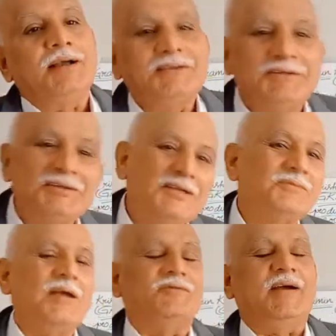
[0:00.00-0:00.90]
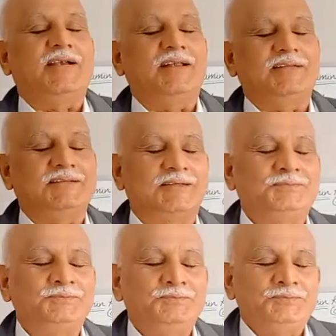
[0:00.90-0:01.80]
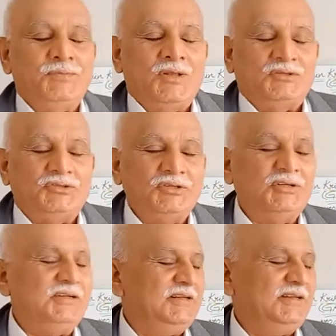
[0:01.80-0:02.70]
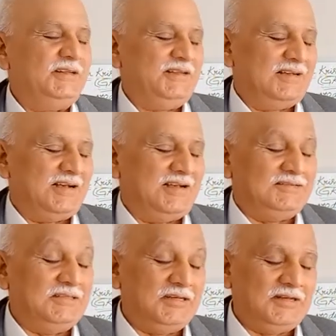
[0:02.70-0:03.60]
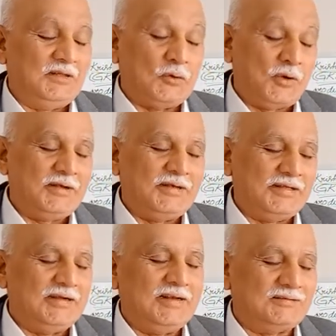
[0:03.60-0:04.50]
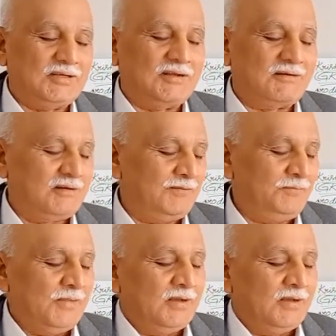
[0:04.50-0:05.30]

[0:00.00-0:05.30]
this is my findings. GDD, growing degraders are